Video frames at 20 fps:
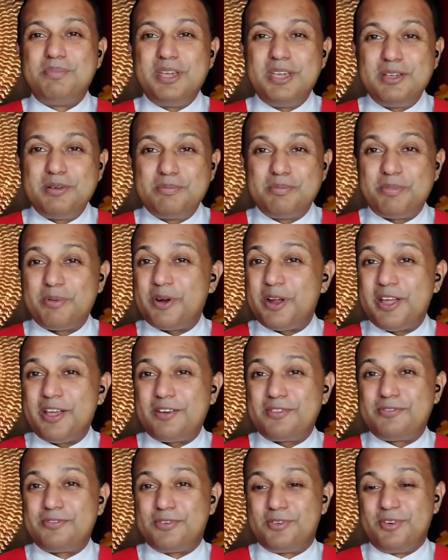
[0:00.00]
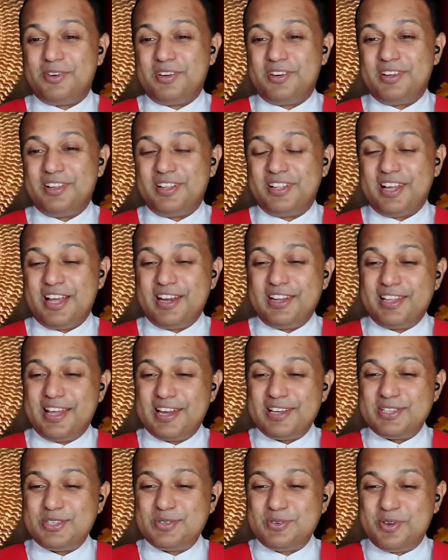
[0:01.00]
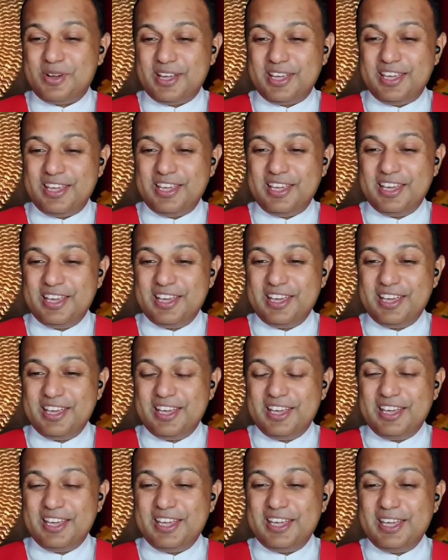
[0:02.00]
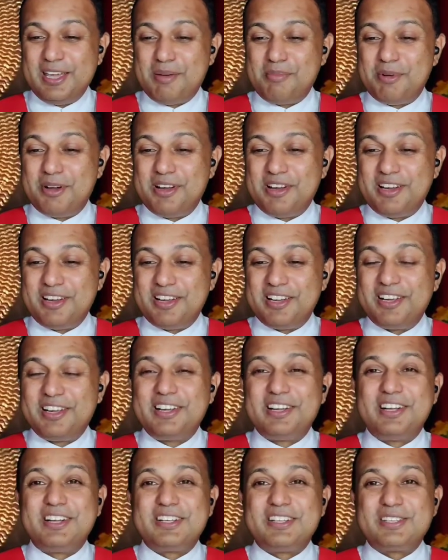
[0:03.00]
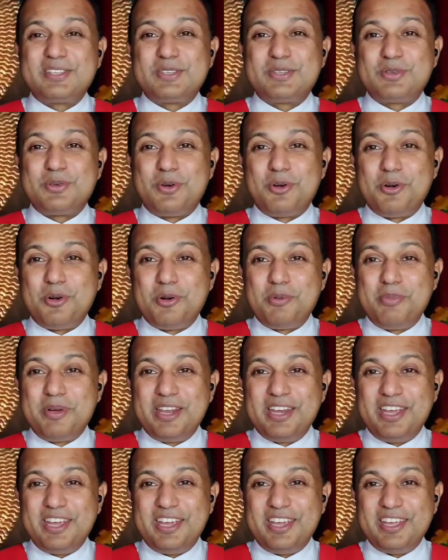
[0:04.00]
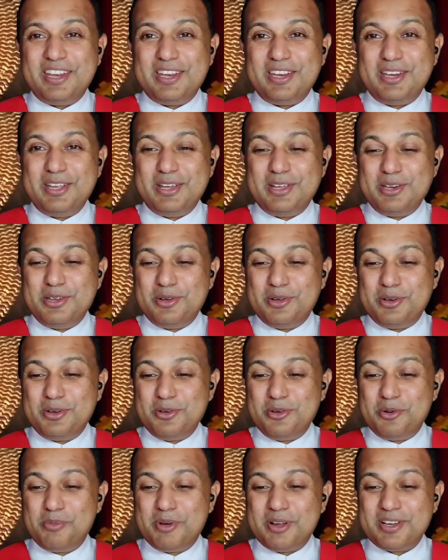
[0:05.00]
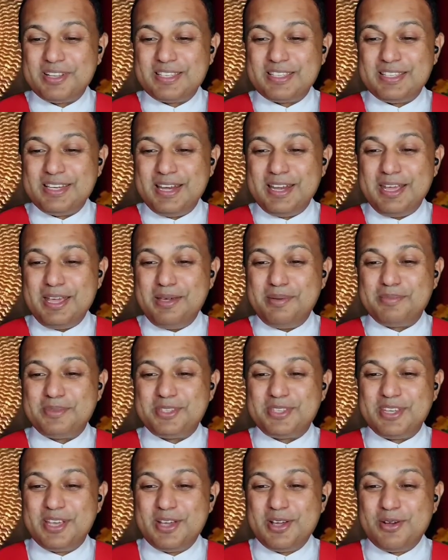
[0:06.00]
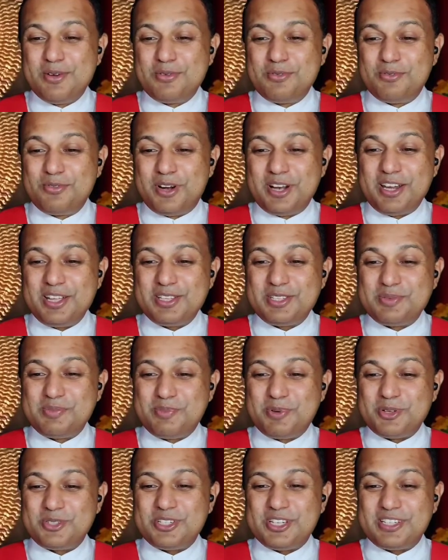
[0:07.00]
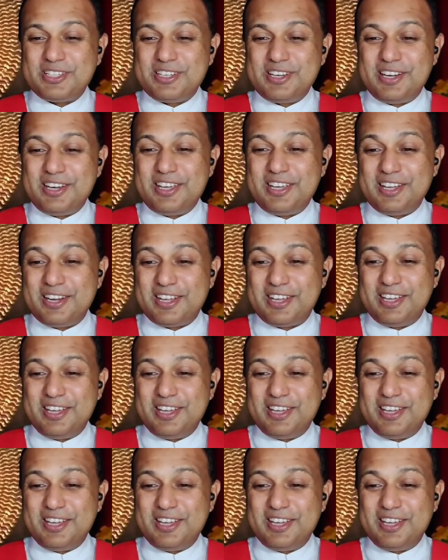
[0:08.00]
being prayerful, and that's why among so many numerous names, one is projected here.